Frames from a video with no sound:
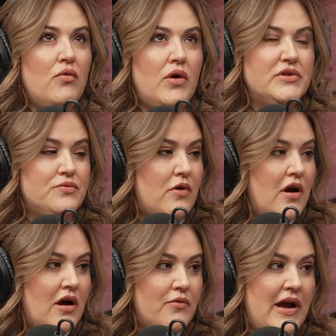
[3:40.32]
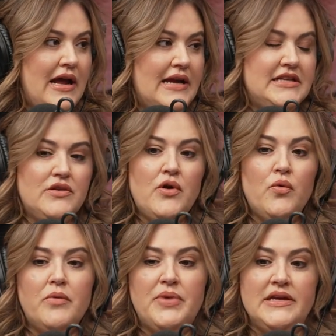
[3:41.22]
what was wrong, right? I didn't
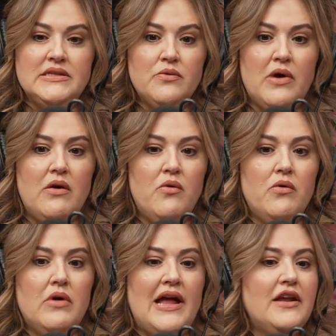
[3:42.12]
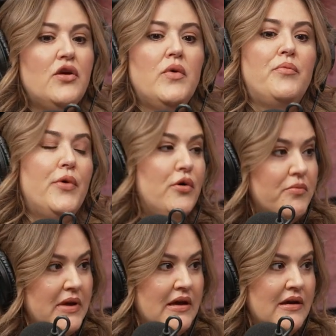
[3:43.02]
know I didn't know what broke
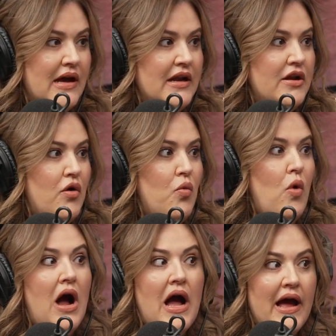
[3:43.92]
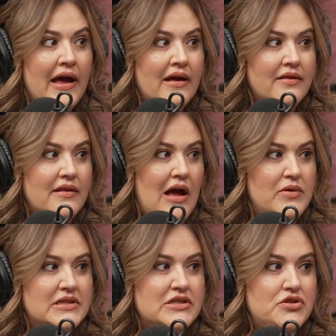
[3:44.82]
me. I didn't know why I
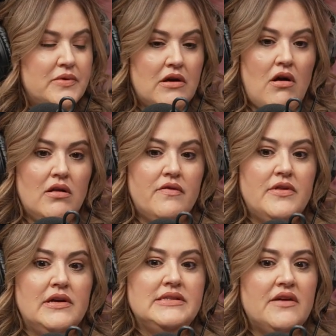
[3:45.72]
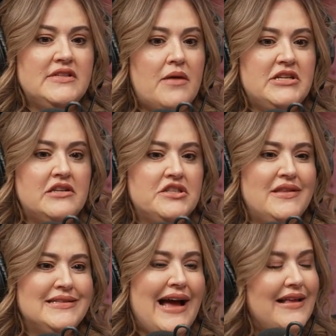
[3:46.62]
was doing all of the self-sabotaging
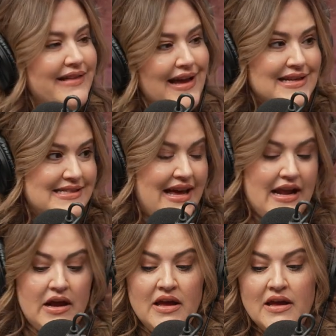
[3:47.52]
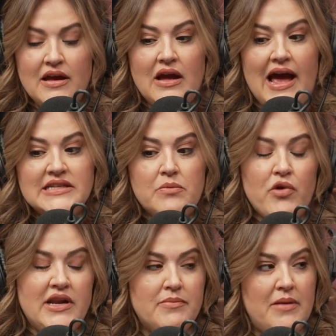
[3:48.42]
things. Like I said, as I'm
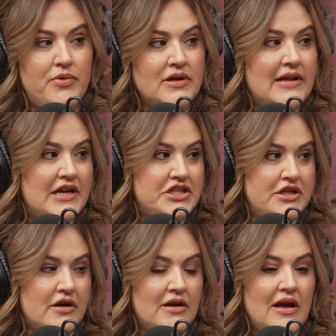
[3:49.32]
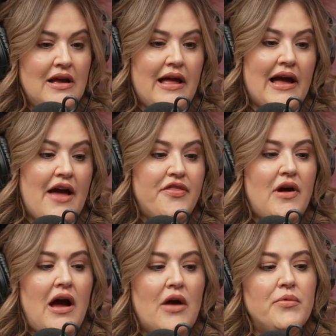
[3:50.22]
writing my book last year, like
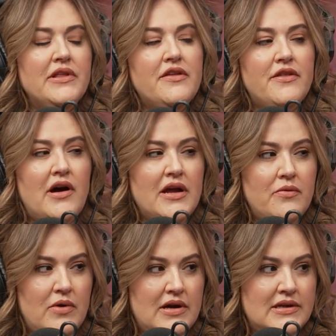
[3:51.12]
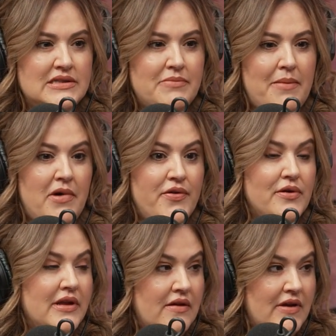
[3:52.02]
I really thought it was my
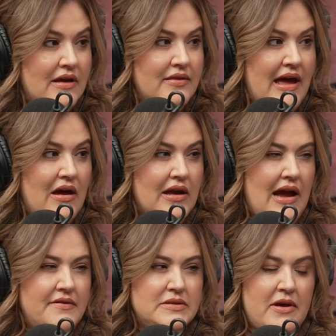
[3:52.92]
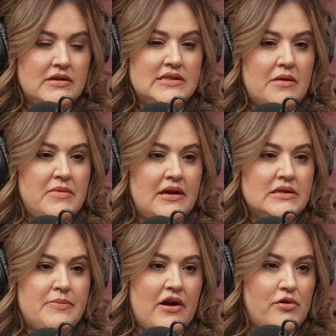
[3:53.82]
mother leaving that kind of sent me
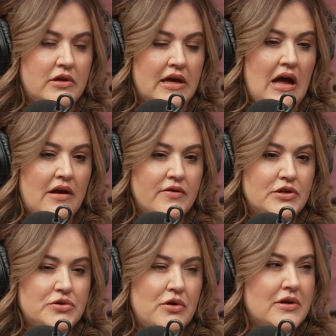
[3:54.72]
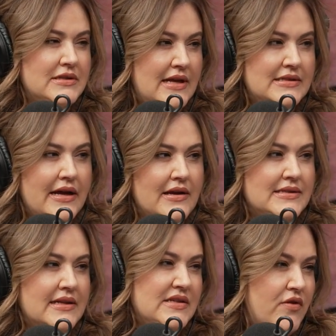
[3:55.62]
spiraling out of control, because that's like a
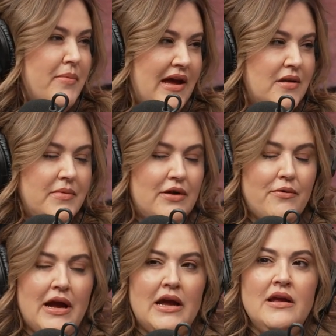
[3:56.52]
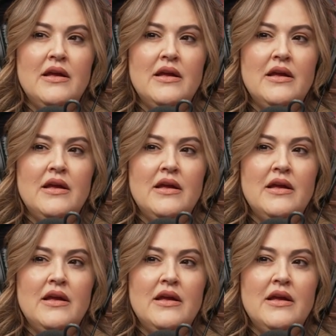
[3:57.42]
sense of abandonment, right?